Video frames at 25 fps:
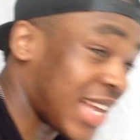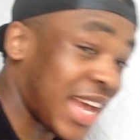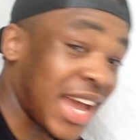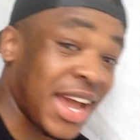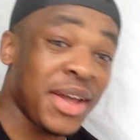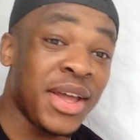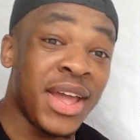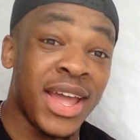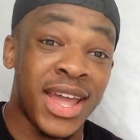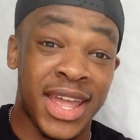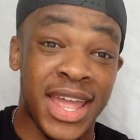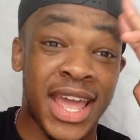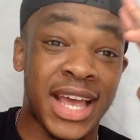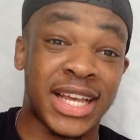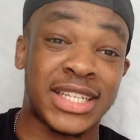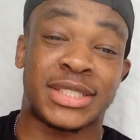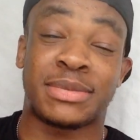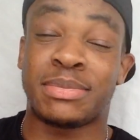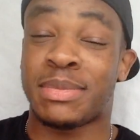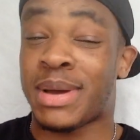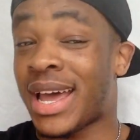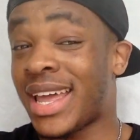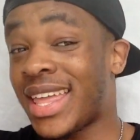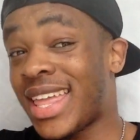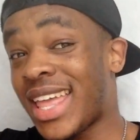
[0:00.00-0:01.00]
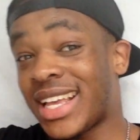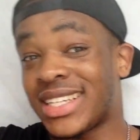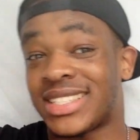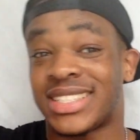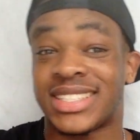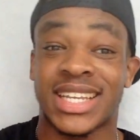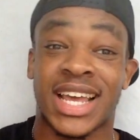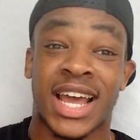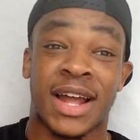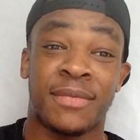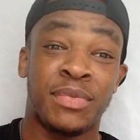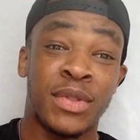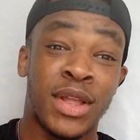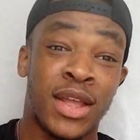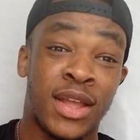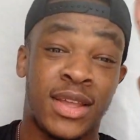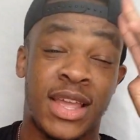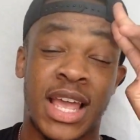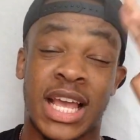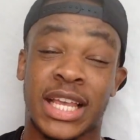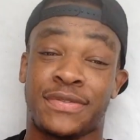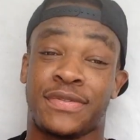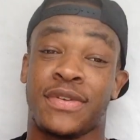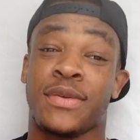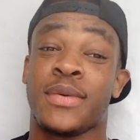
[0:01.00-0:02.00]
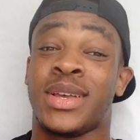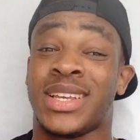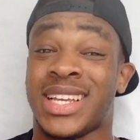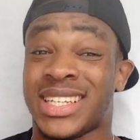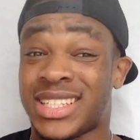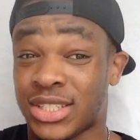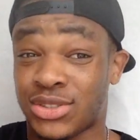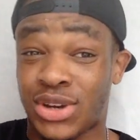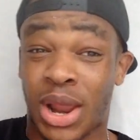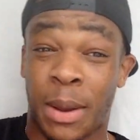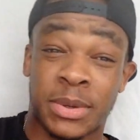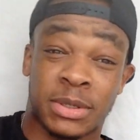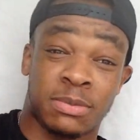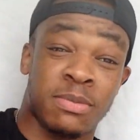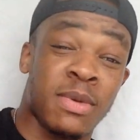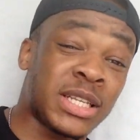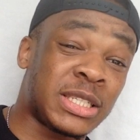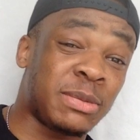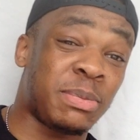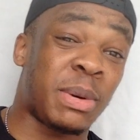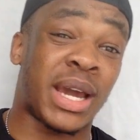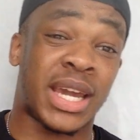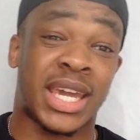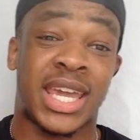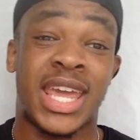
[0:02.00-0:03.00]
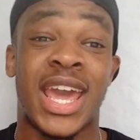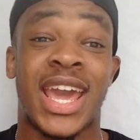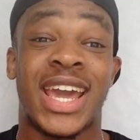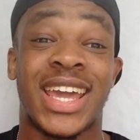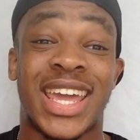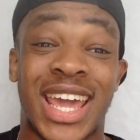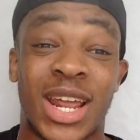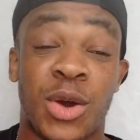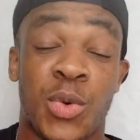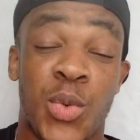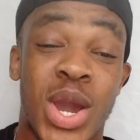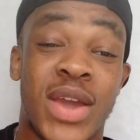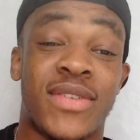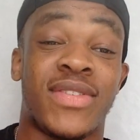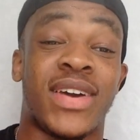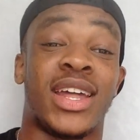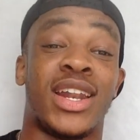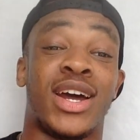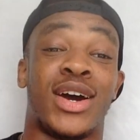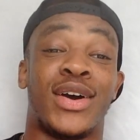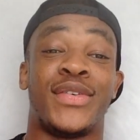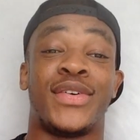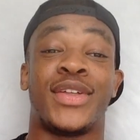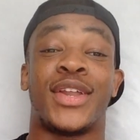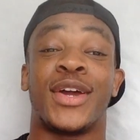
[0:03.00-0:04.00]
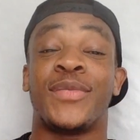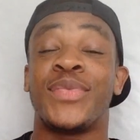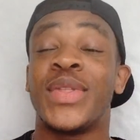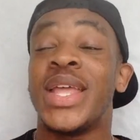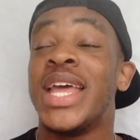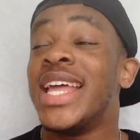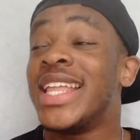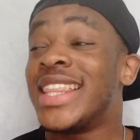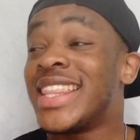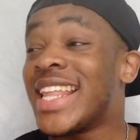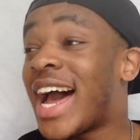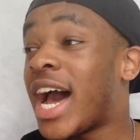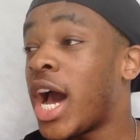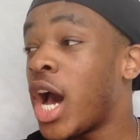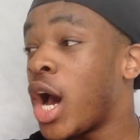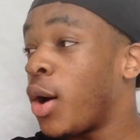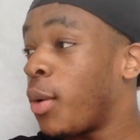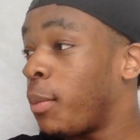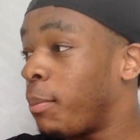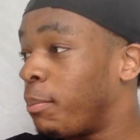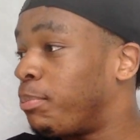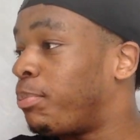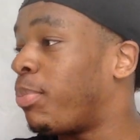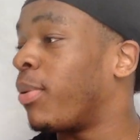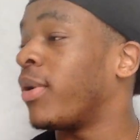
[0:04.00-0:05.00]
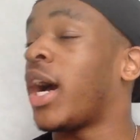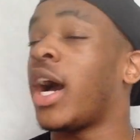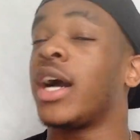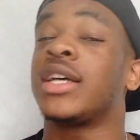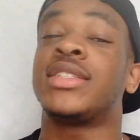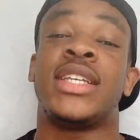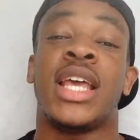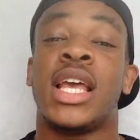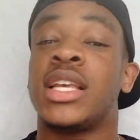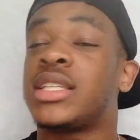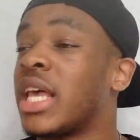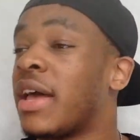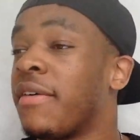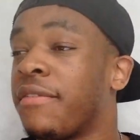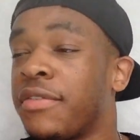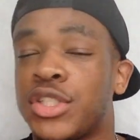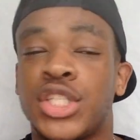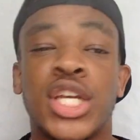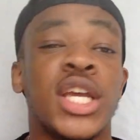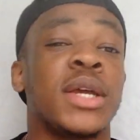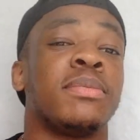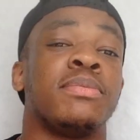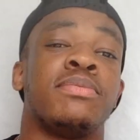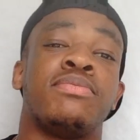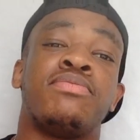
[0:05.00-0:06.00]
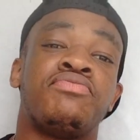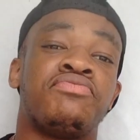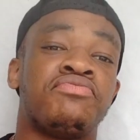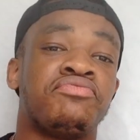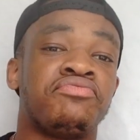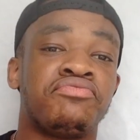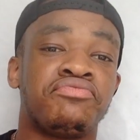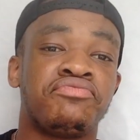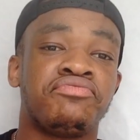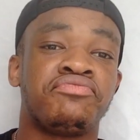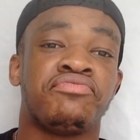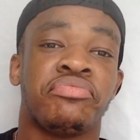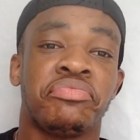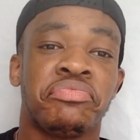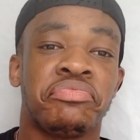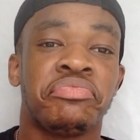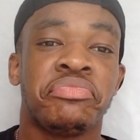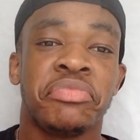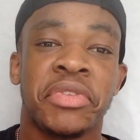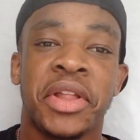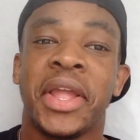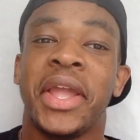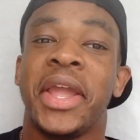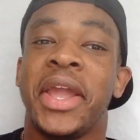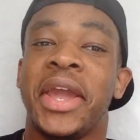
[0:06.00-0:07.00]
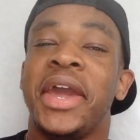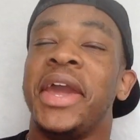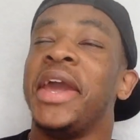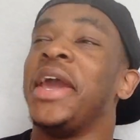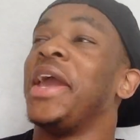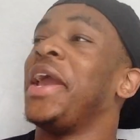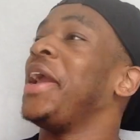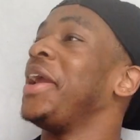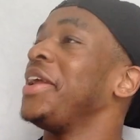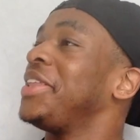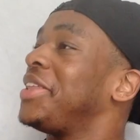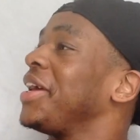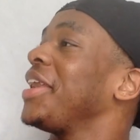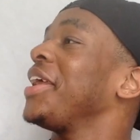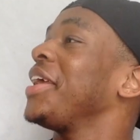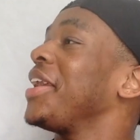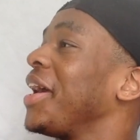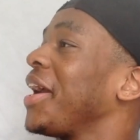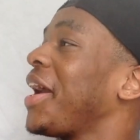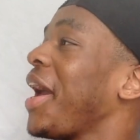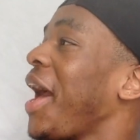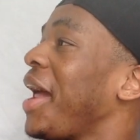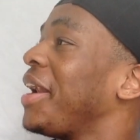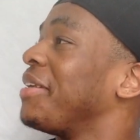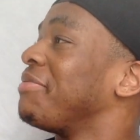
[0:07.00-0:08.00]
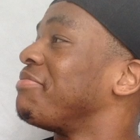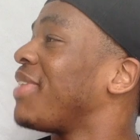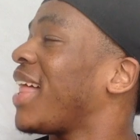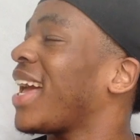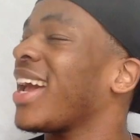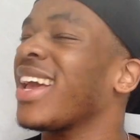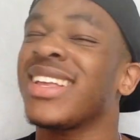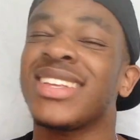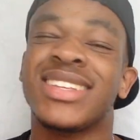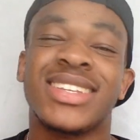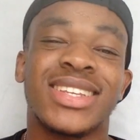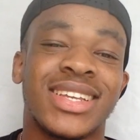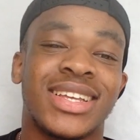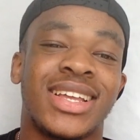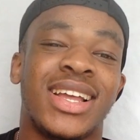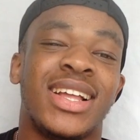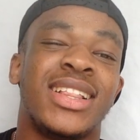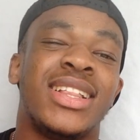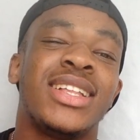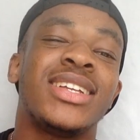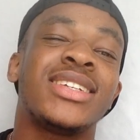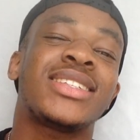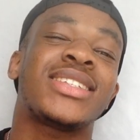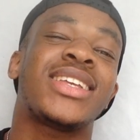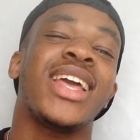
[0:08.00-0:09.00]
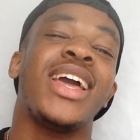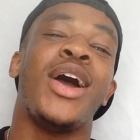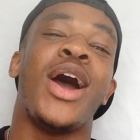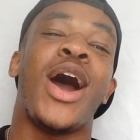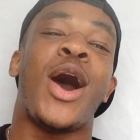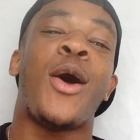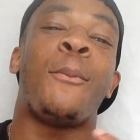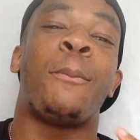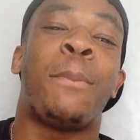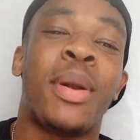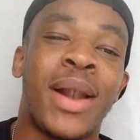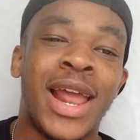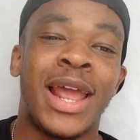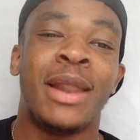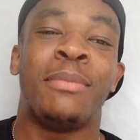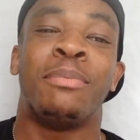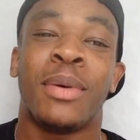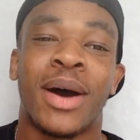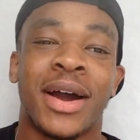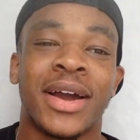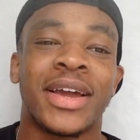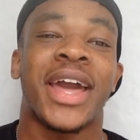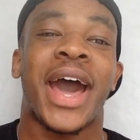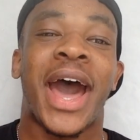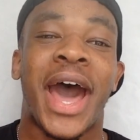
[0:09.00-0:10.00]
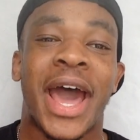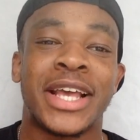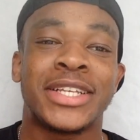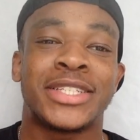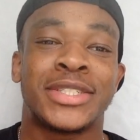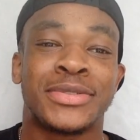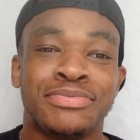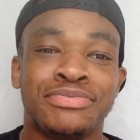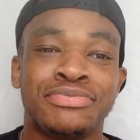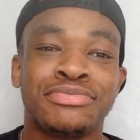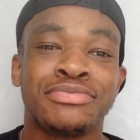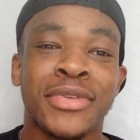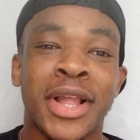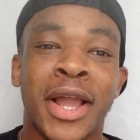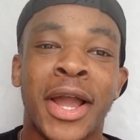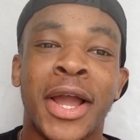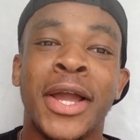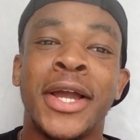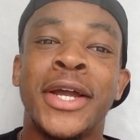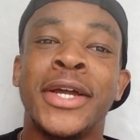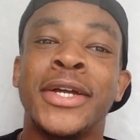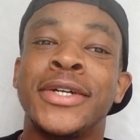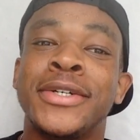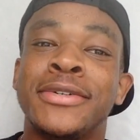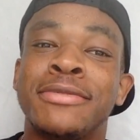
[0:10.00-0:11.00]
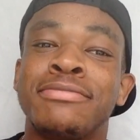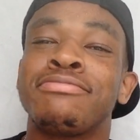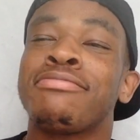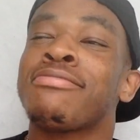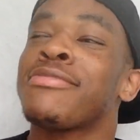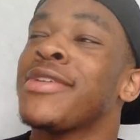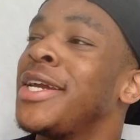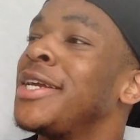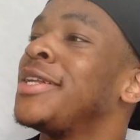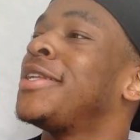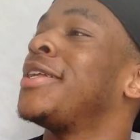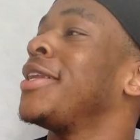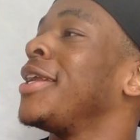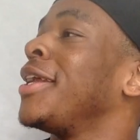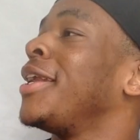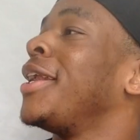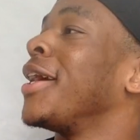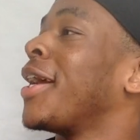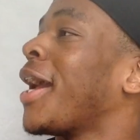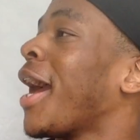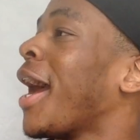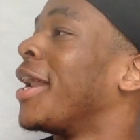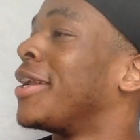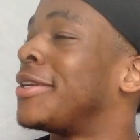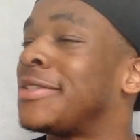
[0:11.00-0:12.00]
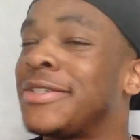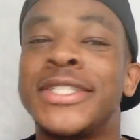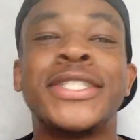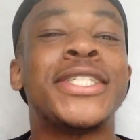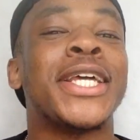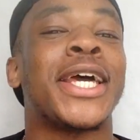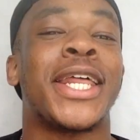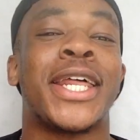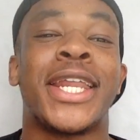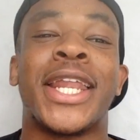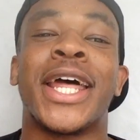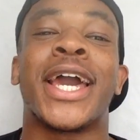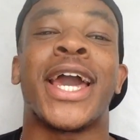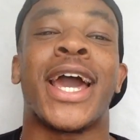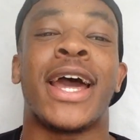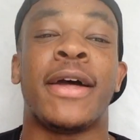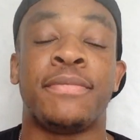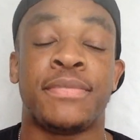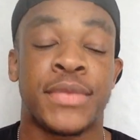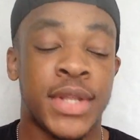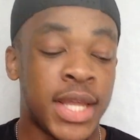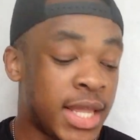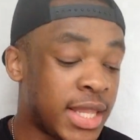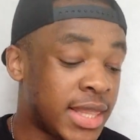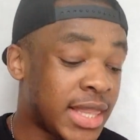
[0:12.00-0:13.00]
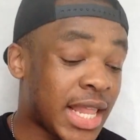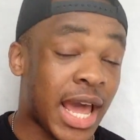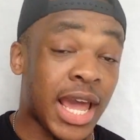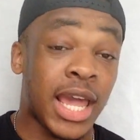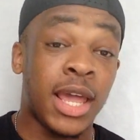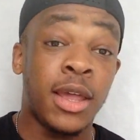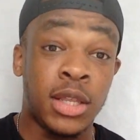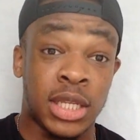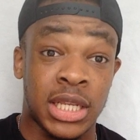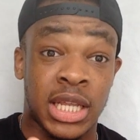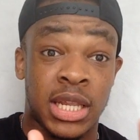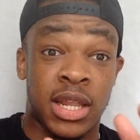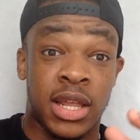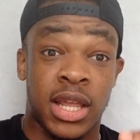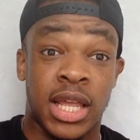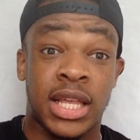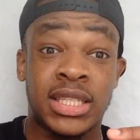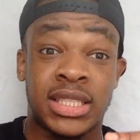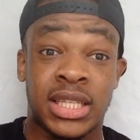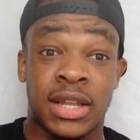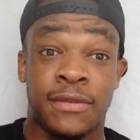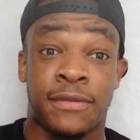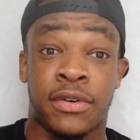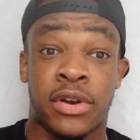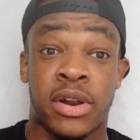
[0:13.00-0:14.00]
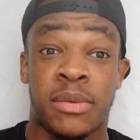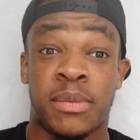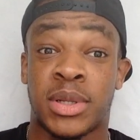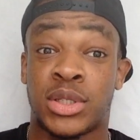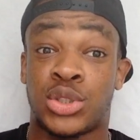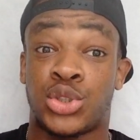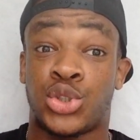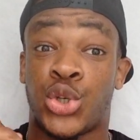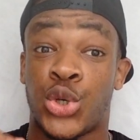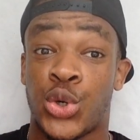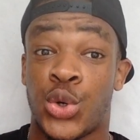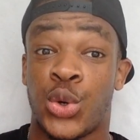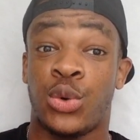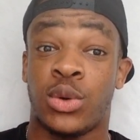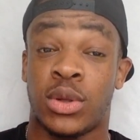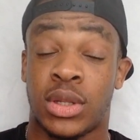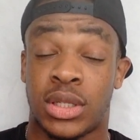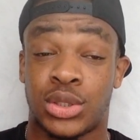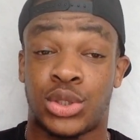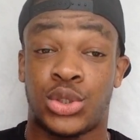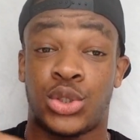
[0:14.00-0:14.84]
sir. Yes, man, yes, sir. Yes, viewers, yes, subscribers. Mess back here again with another video. Now, Bugzy sent for chip. He did it again. Let's get outplayed, but guys, he did it again. He did it again. Now, he sent for him in two